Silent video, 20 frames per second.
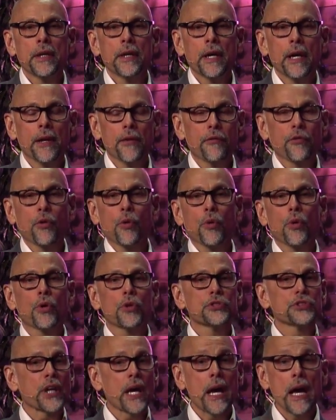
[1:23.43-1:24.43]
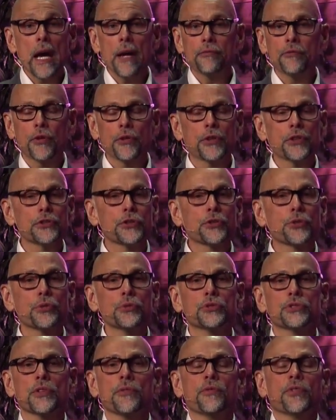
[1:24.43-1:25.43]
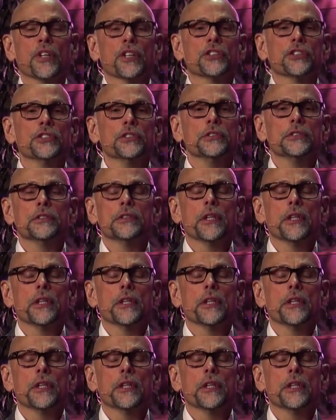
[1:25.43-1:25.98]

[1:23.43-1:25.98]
And of course, after his crucifixion,